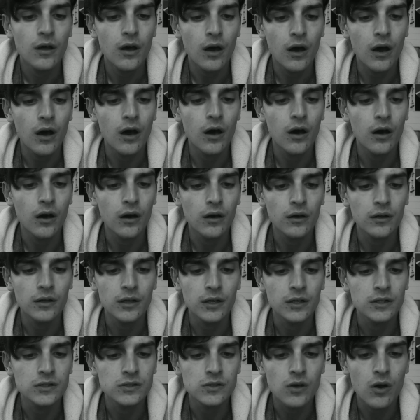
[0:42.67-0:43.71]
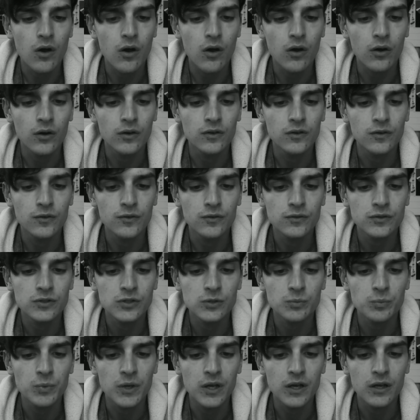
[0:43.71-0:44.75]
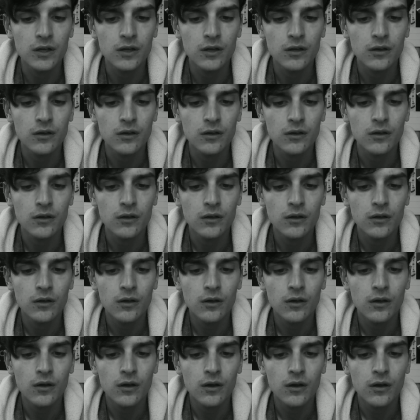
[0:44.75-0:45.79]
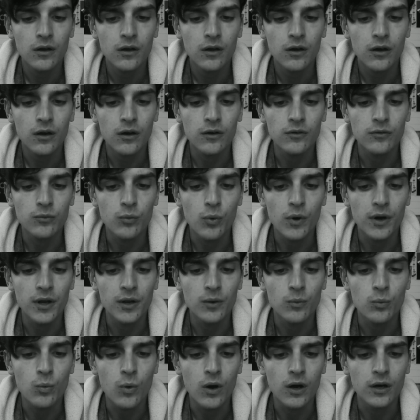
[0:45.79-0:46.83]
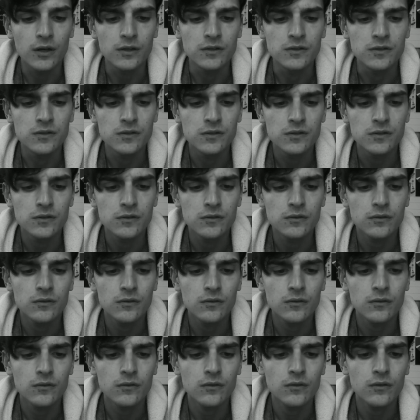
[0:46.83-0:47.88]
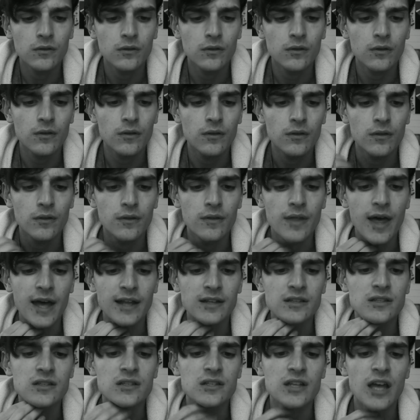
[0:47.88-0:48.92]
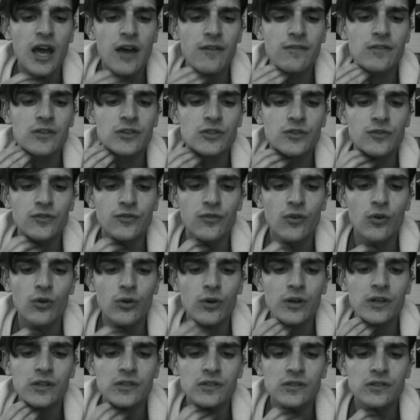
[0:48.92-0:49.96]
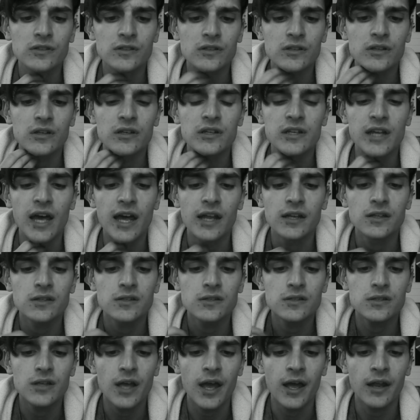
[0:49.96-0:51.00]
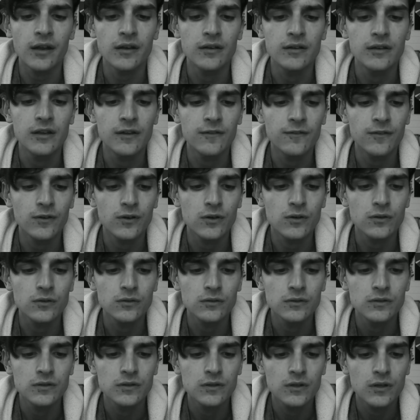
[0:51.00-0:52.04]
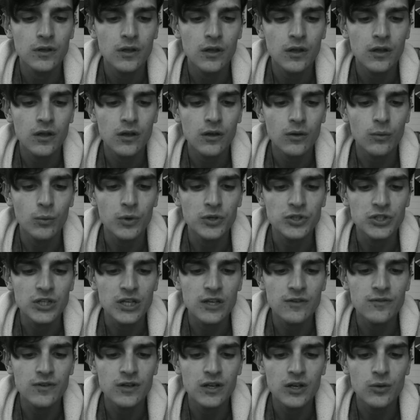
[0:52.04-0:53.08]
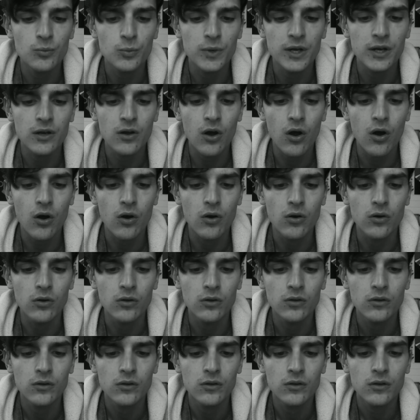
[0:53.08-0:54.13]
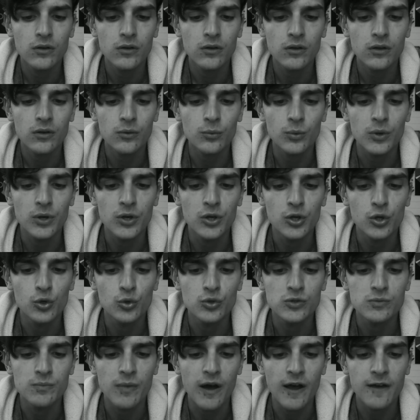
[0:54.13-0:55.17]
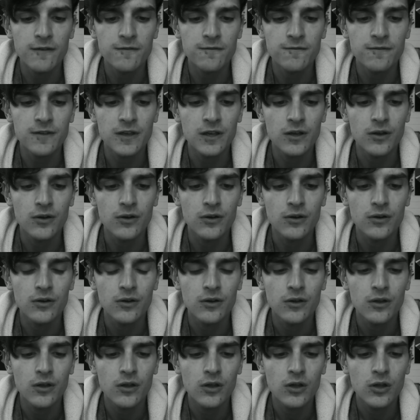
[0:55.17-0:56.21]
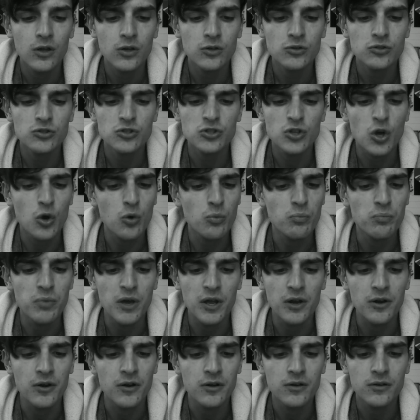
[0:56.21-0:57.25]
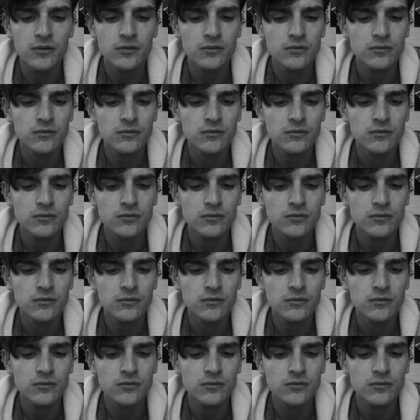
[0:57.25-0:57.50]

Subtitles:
Ah, it is hard to speak of what it was, that savage forest, dense and difficult, which even in recall renews my fear, so bitter,